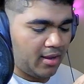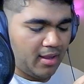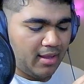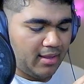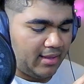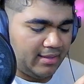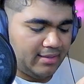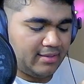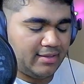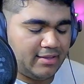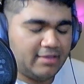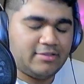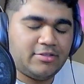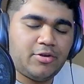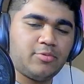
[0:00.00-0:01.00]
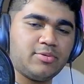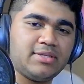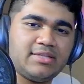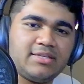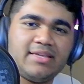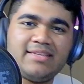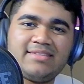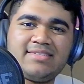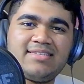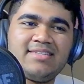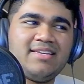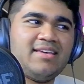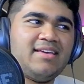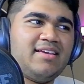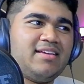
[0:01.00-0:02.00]
you know it's
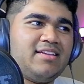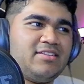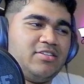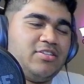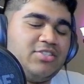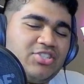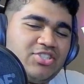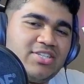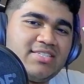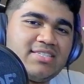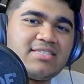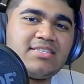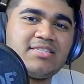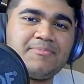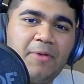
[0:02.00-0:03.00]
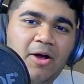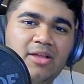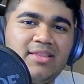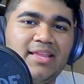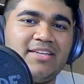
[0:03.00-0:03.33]
Eh, she's the spotlight.